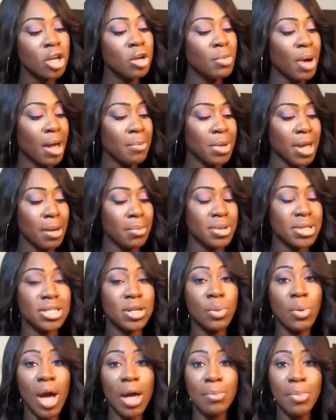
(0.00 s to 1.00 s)
You might be able
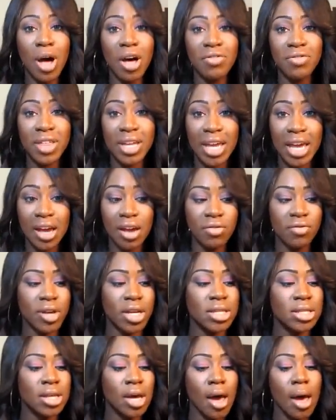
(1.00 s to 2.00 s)
to wipe off the
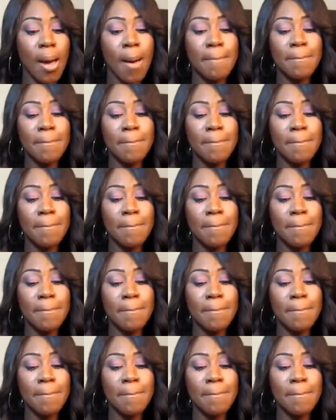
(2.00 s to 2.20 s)
canvas,